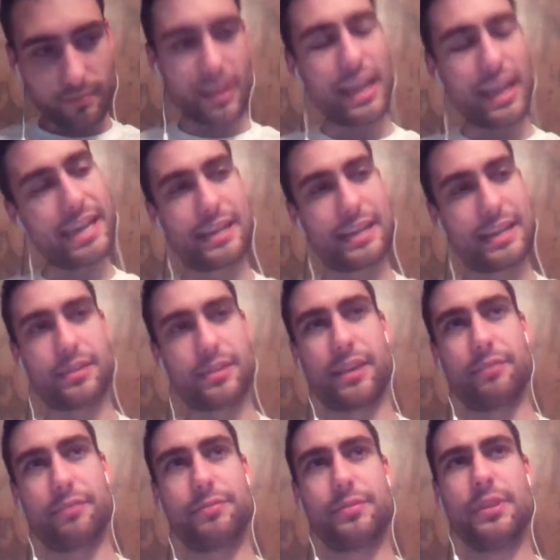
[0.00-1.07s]
and
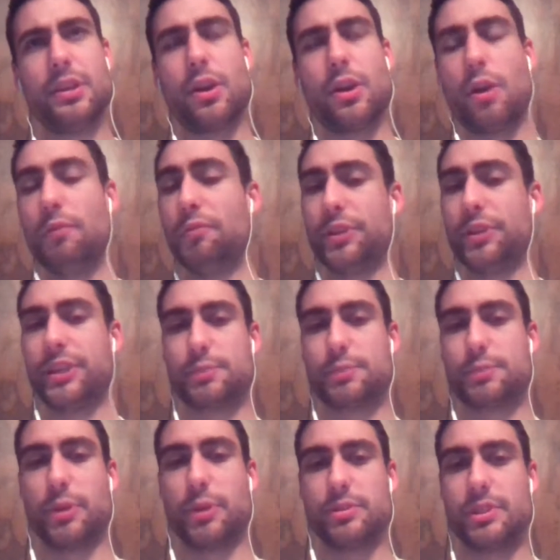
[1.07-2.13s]
have hopefully
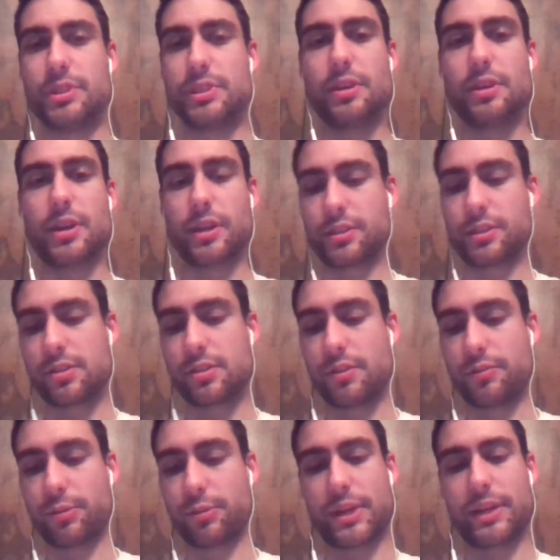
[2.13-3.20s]
exposed the Seahawks as
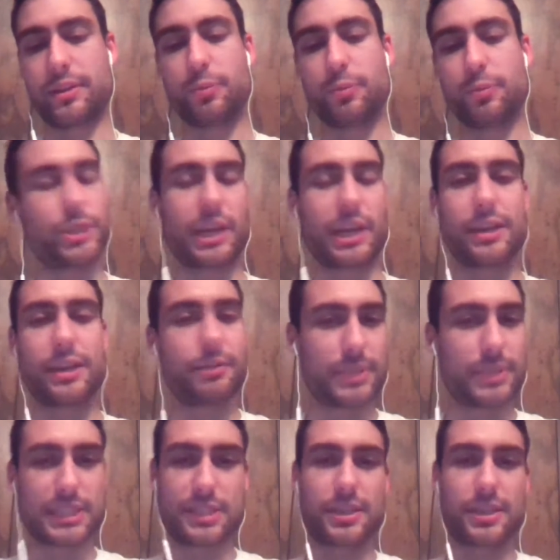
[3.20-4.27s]
overrated, which I have
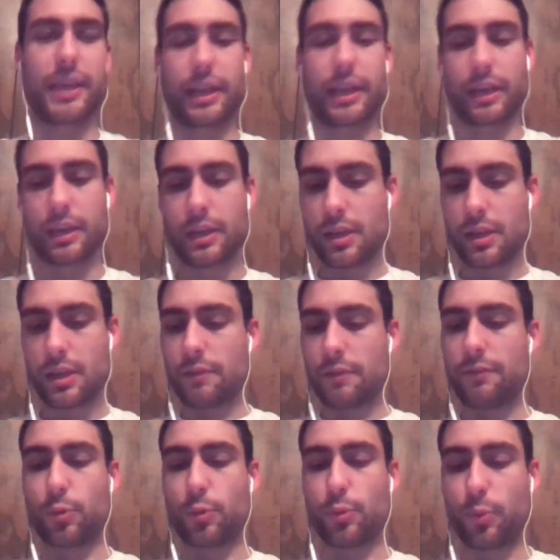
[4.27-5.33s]
been saying
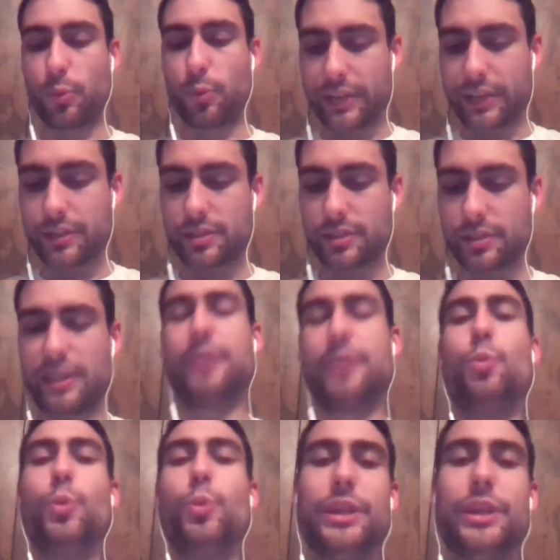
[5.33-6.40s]
for weeks and
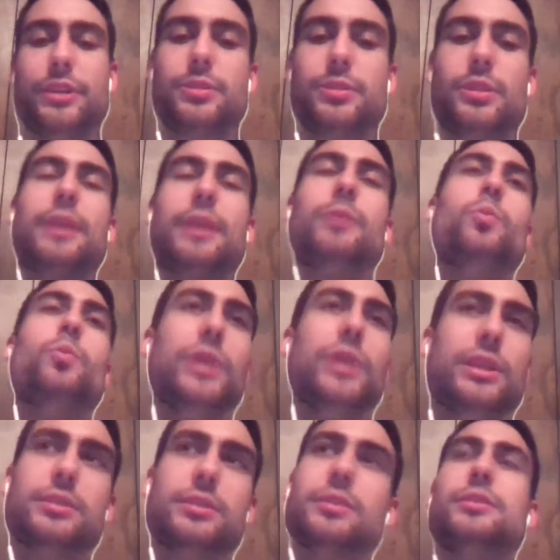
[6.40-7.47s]
weeks and
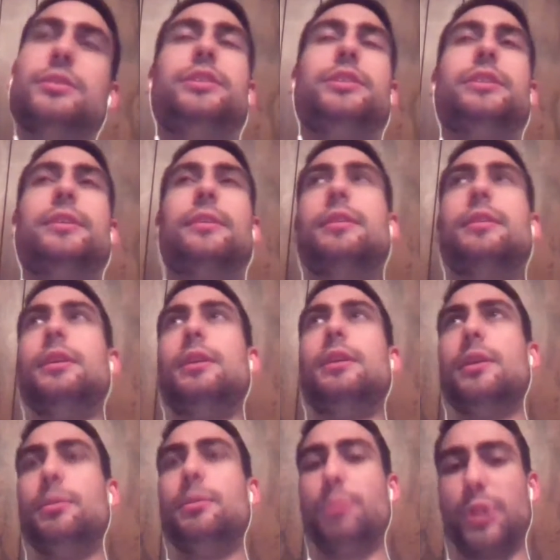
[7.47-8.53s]
weeks this year.
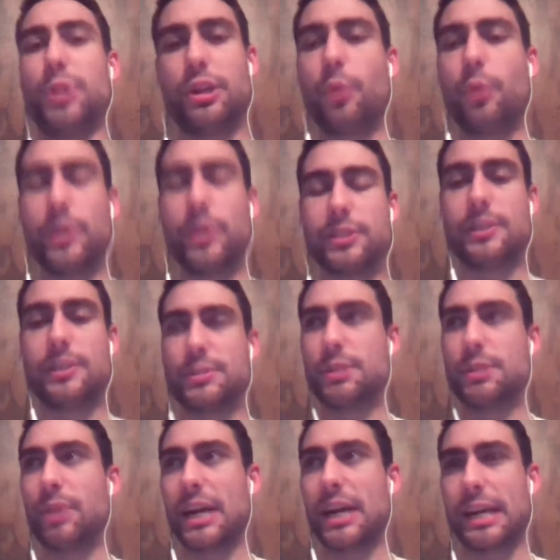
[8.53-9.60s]
But no one seems
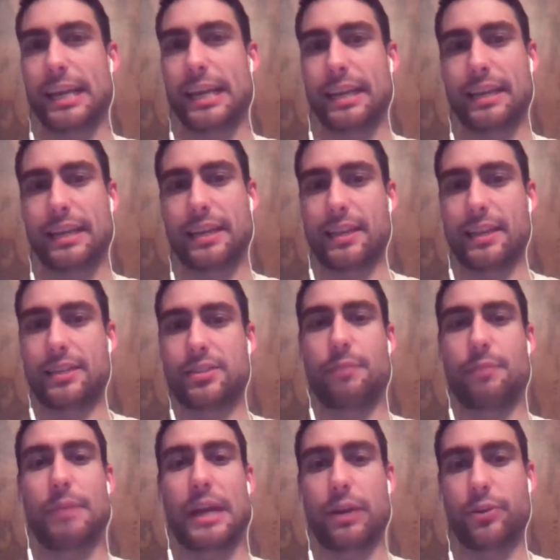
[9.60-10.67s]
to buy in, and they
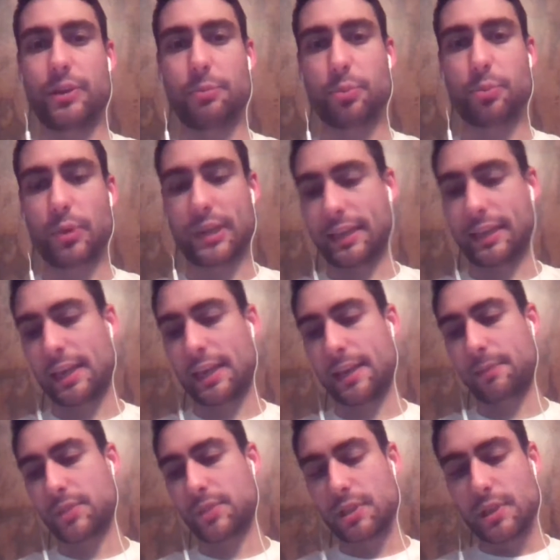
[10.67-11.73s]
somehow keep winning games.